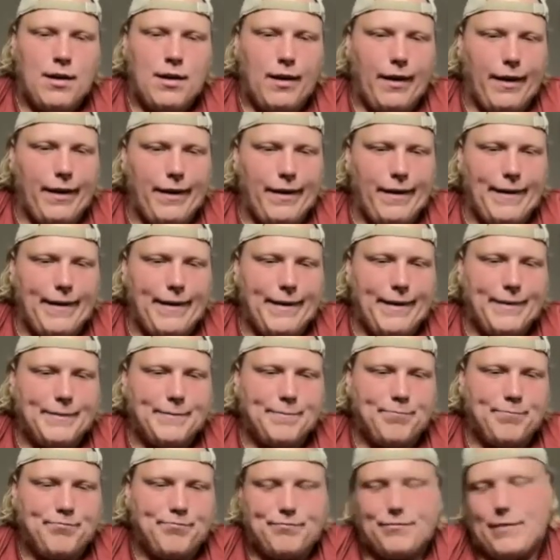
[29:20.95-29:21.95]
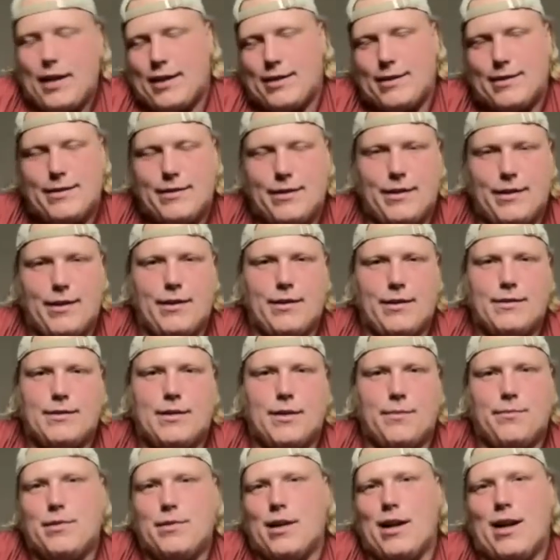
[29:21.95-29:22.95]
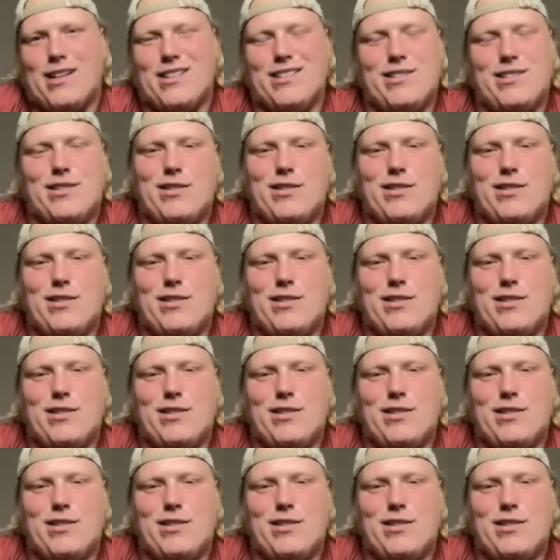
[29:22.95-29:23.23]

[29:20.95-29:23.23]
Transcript: and that's, you know, it's something